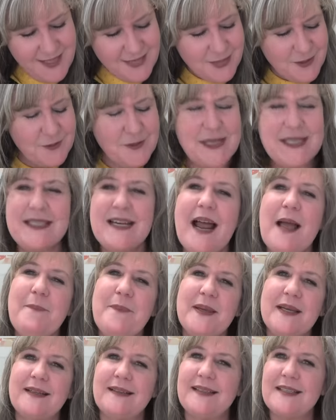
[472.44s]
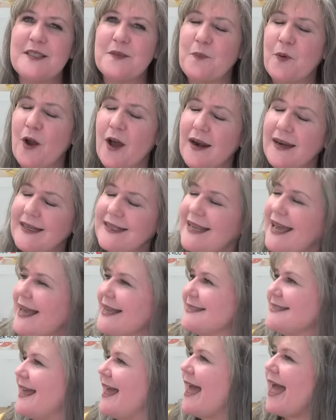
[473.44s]
the reason I picked this product
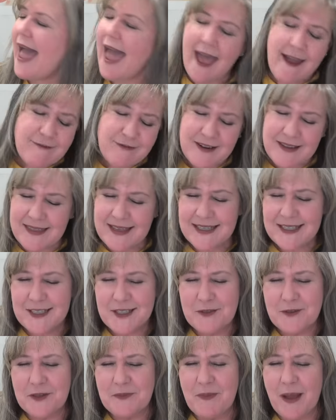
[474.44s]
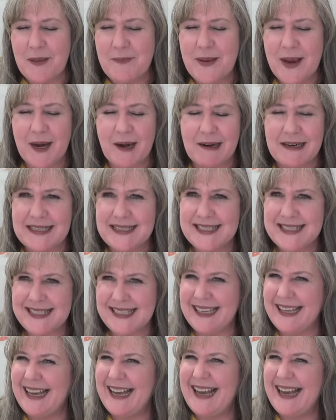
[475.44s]
has everything to do with my parents.